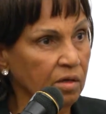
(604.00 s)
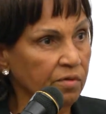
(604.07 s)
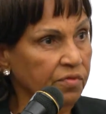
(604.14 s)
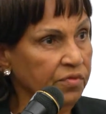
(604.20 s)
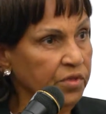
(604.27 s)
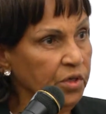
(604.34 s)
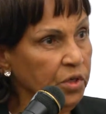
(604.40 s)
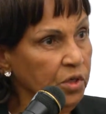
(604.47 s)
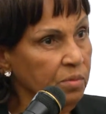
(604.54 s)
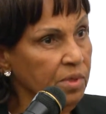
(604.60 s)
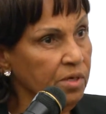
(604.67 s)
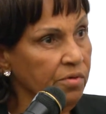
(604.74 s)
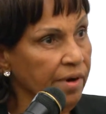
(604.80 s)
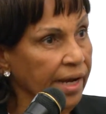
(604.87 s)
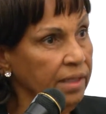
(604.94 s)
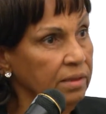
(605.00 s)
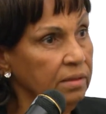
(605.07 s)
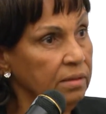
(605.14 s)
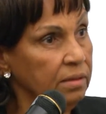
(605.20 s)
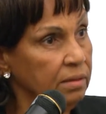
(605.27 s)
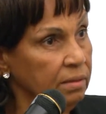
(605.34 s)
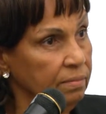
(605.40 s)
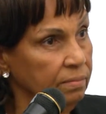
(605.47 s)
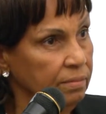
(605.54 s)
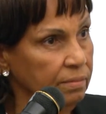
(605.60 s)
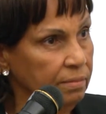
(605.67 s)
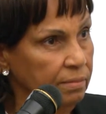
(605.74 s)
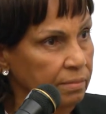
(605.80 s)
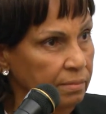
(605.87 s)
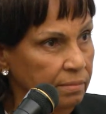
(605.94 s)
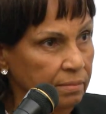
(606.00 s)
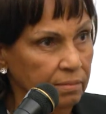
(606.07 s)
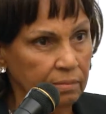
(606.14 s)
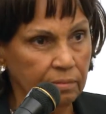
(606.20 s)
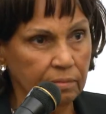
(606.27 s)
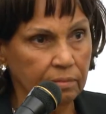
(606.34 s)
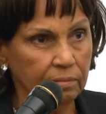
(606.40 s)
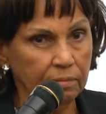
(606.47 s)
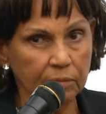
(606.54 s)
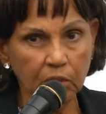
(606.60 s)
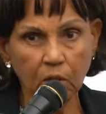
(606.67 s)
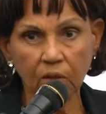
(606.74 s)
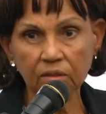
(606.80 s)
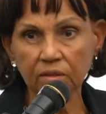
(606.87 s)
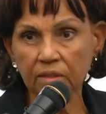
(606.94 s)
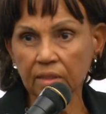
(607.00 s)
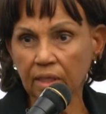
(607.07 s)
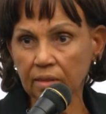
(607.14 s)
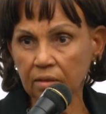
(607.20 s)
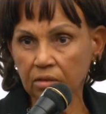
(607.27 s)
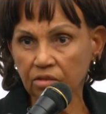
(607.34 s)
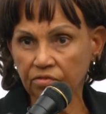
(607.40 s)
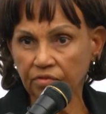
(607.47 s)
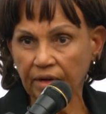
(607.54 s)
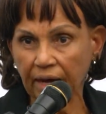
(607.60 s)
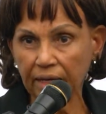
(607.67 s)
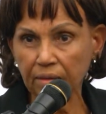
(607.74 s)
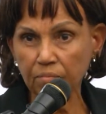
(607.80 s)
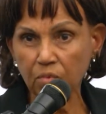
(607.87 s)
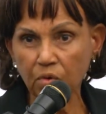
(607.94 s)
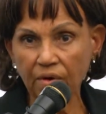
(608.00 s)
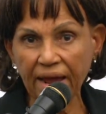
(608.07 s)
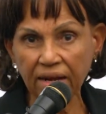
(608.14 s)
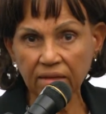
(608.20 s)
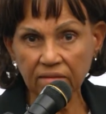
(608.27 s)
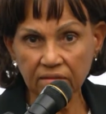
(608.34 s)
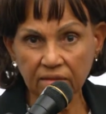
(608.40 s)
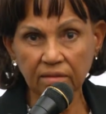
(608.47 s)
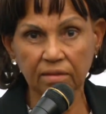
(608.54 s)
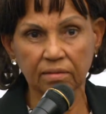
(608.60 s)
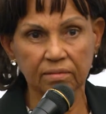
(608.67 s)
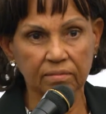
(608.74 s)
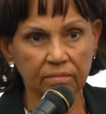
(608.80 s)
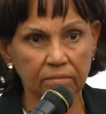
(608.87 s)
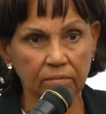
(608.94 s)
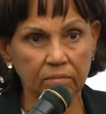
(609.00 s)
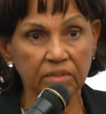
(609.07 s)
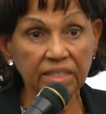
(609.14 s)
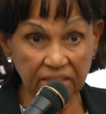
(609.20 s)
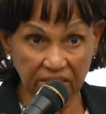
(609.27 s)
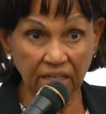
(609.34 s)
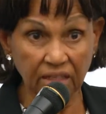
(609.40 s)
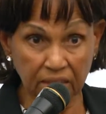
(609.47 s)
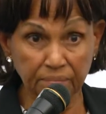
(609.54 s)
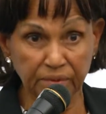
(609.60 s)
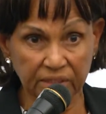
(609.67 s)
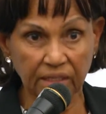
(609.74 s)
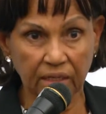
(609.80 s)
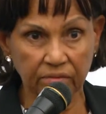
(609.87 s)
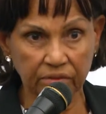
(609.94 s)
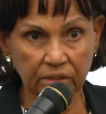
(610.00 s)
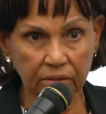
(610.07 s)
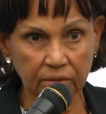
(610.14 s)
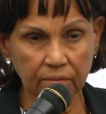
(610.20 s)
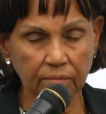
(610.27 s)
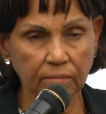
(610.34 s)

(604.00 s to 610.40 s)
of the human rights, the continent of high morality, they say themselves, eh?